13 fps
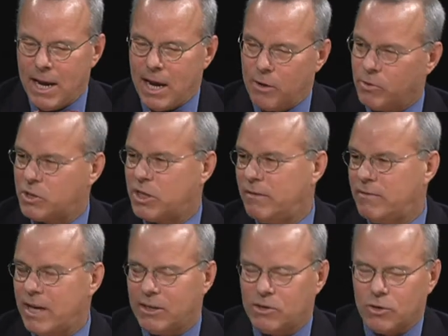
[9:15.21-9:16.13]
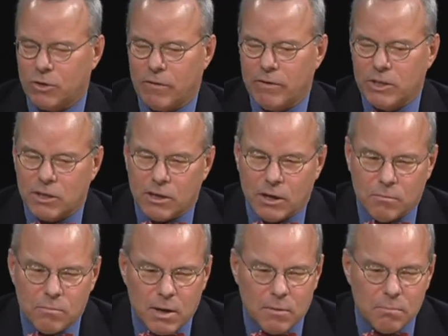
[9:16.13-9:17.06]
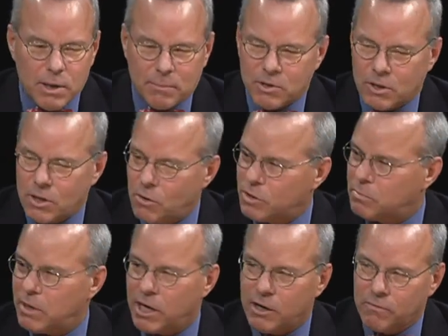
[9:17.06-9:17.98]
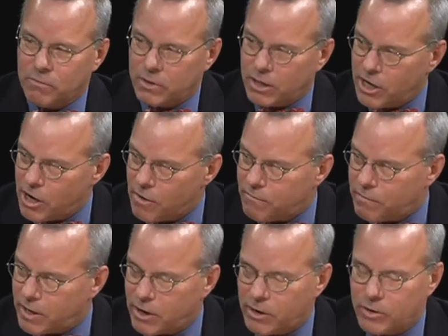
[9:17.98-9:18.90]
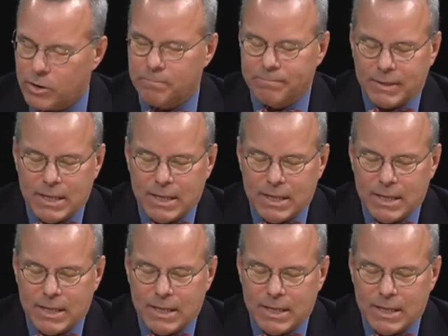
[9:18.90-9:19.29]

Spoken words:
and receive that service, and PepsiCo is paying for the airfare. They're